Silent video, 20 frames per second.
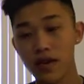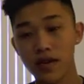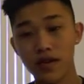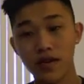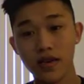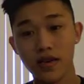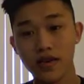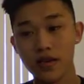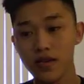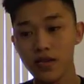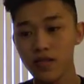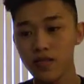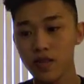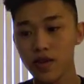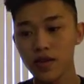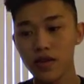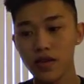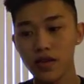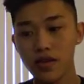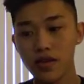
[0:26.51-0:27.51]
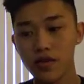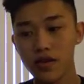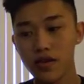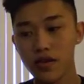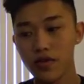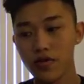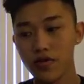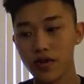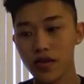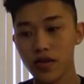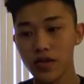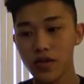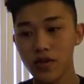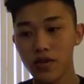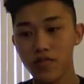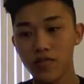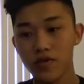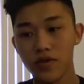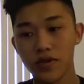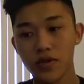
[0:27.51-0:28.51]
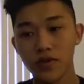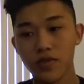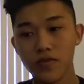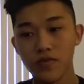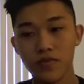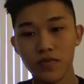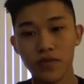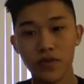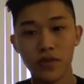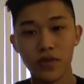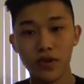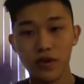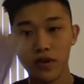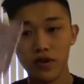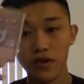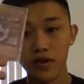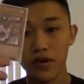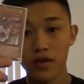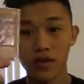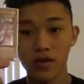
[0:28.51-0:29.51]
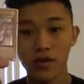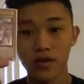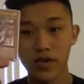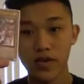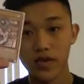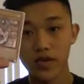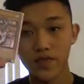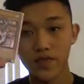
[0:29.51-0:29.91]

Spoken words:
that unexpectedly go against Harpies. This deck.